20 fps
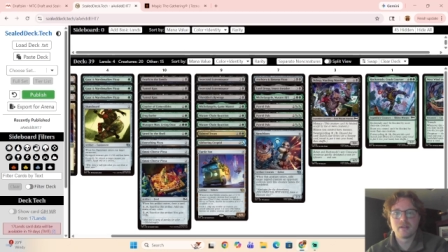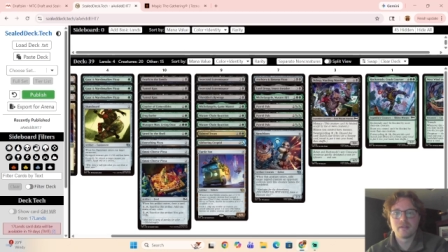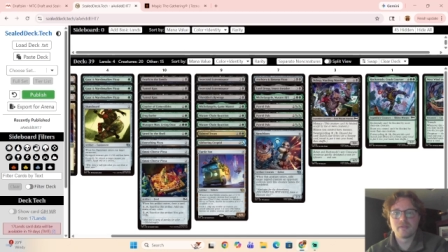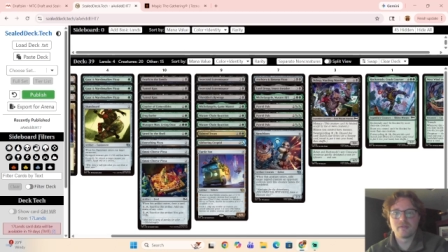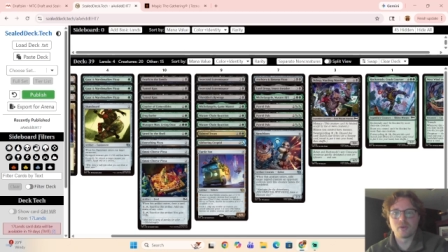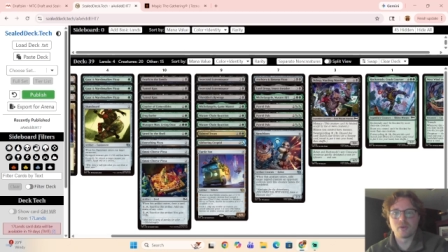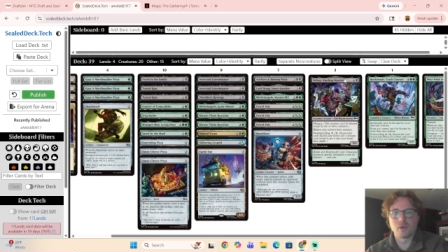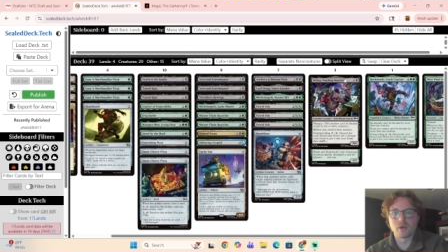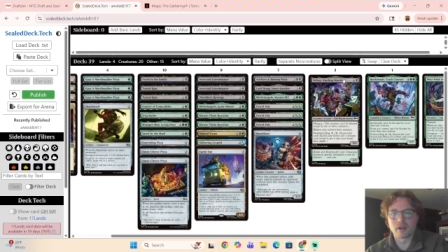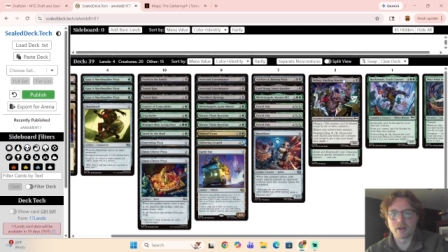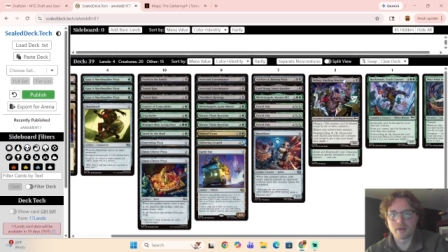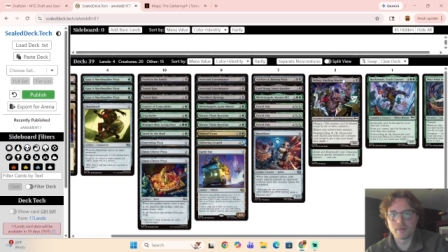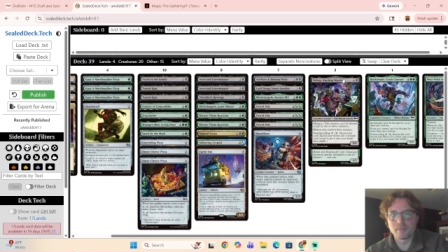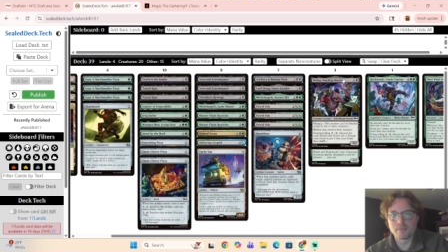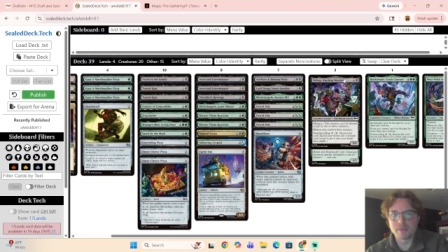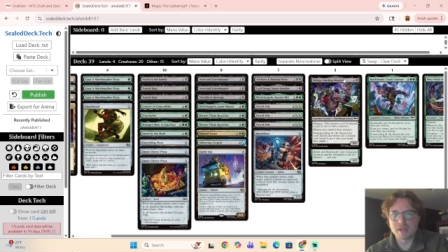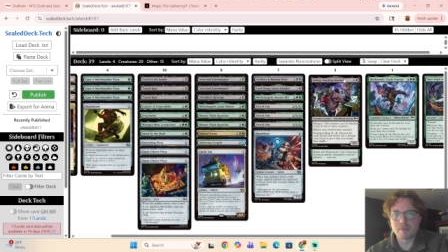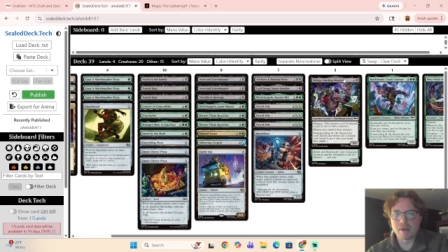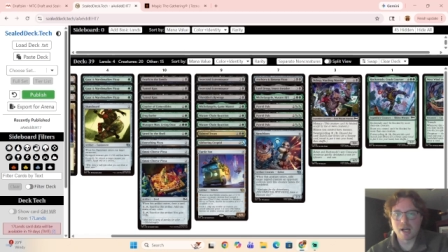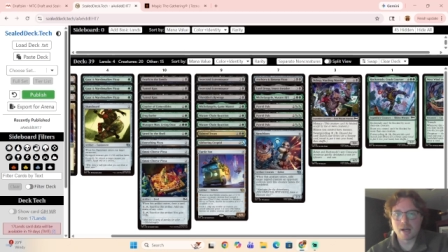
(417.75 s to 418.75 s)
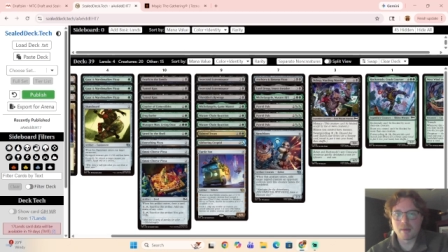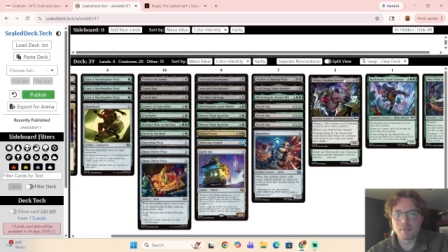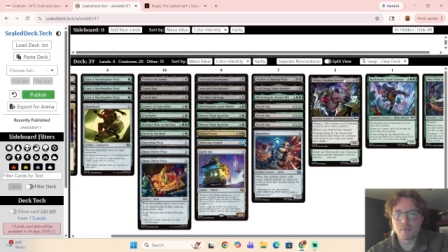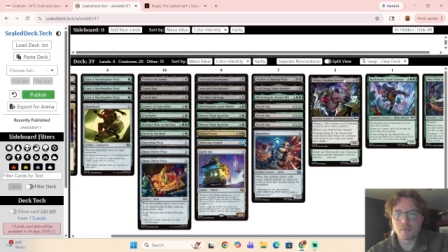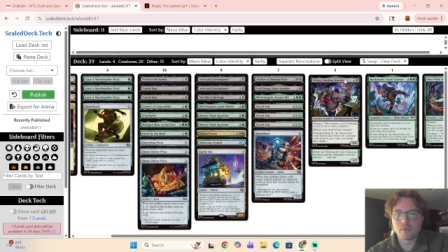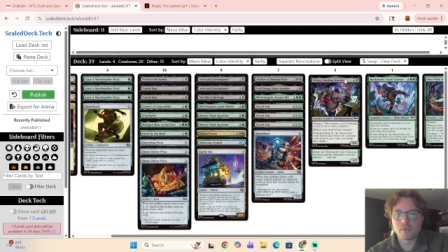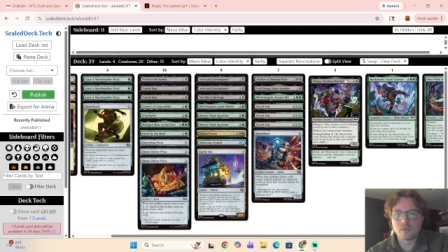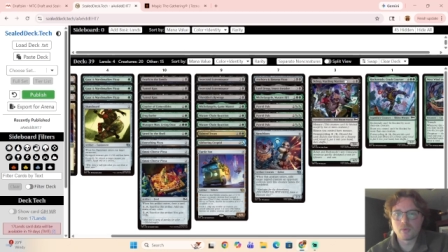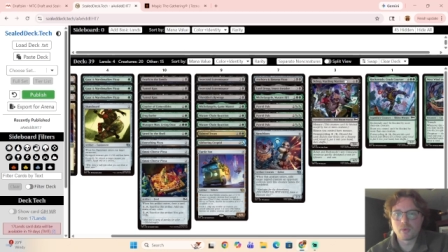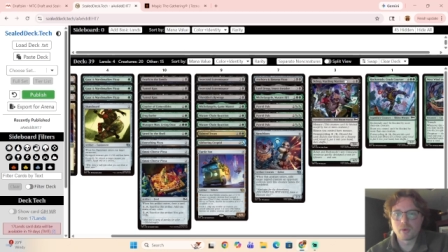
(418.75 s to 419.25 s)
for Bebop
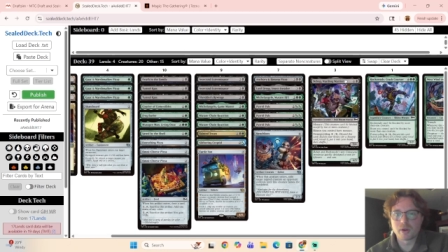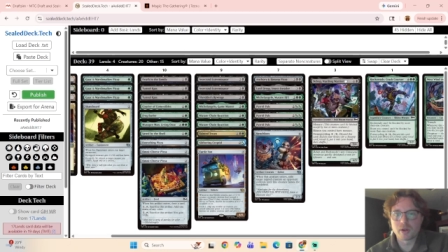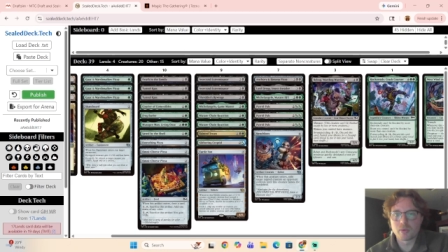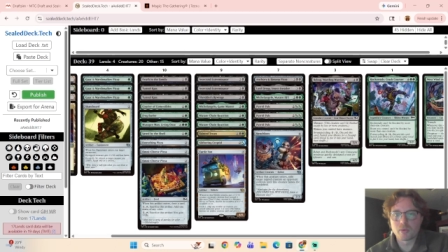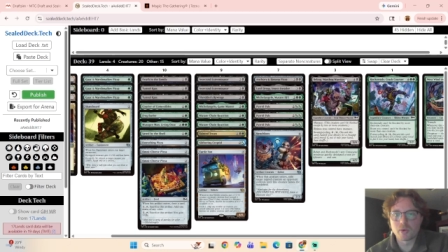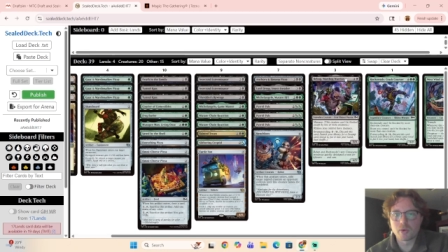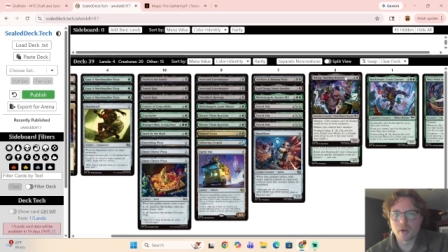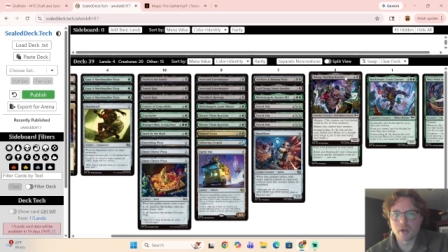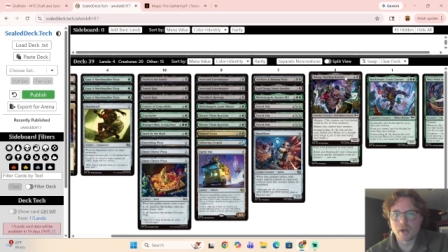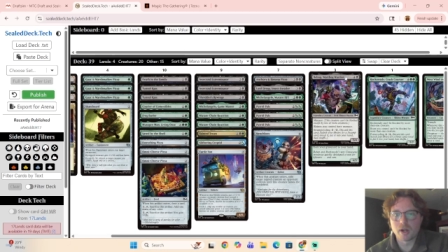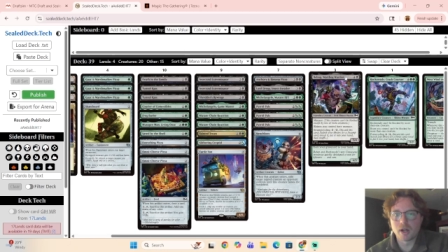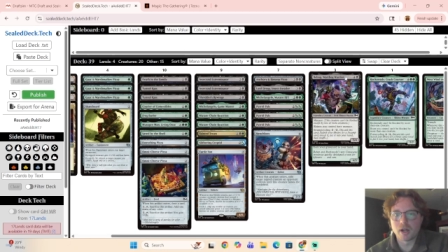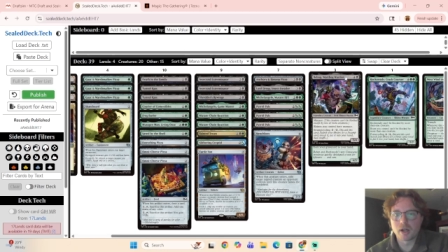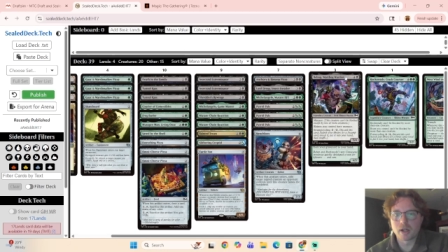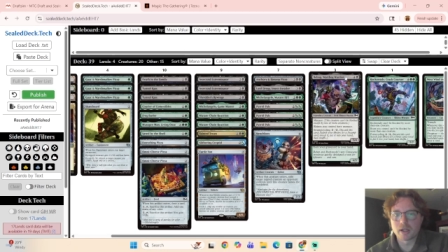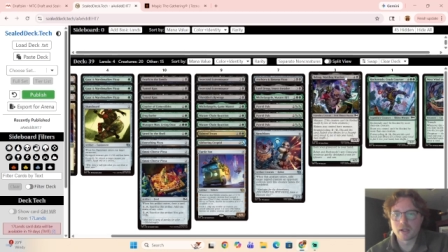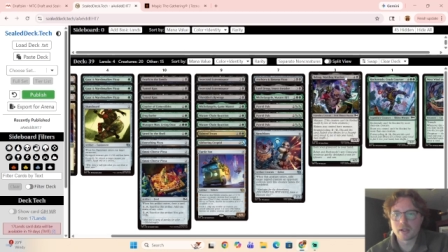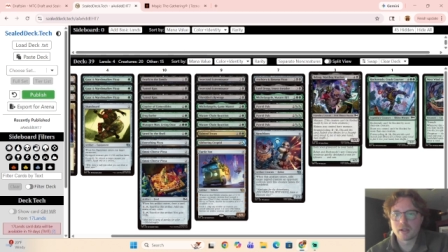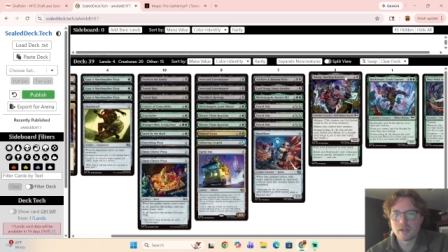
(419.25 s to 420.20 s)
Warrior Warthog,